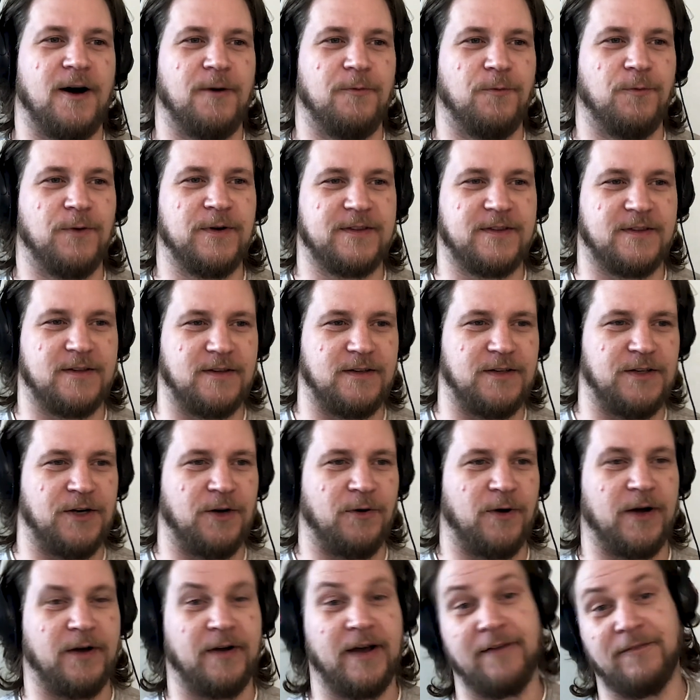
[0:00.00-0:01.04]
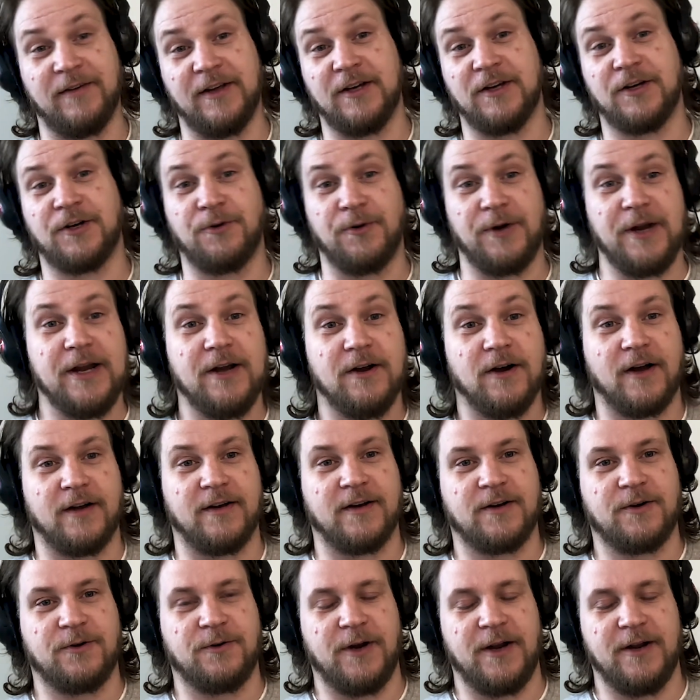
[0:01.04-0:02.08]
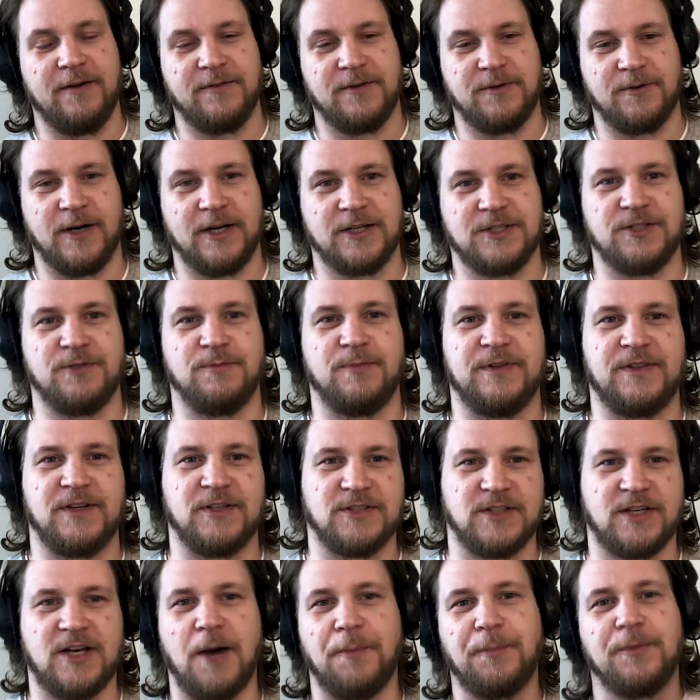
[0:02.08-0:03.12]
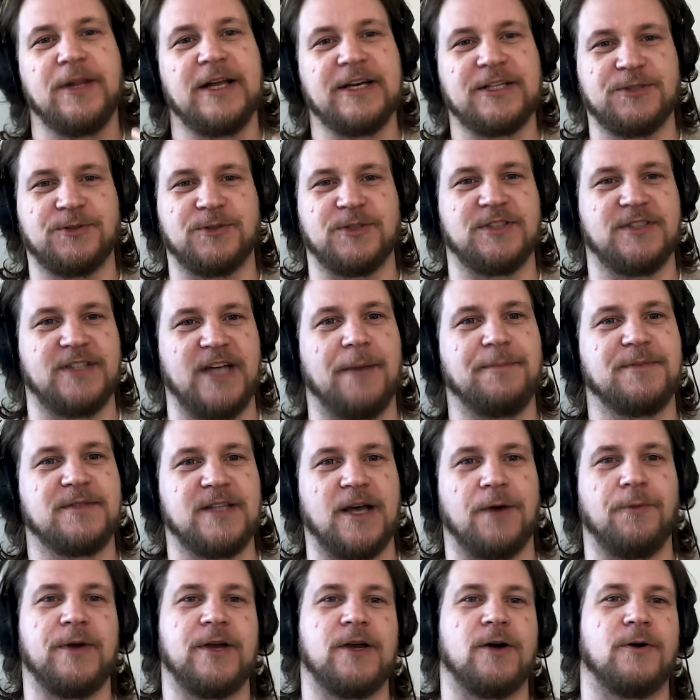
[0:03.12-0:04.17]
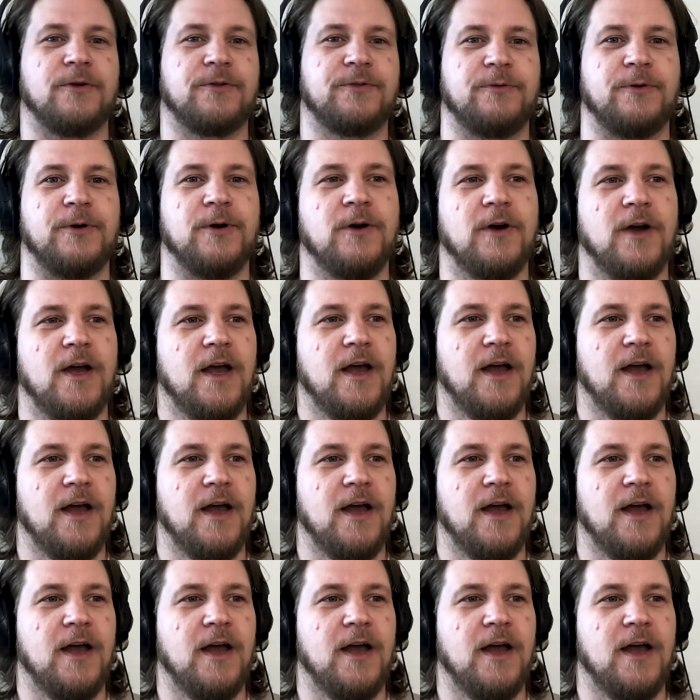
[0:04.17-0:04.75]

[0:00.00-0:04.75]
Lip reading: with, you know, having agreed on the creative direction, but there's a couple extra steps that we go through.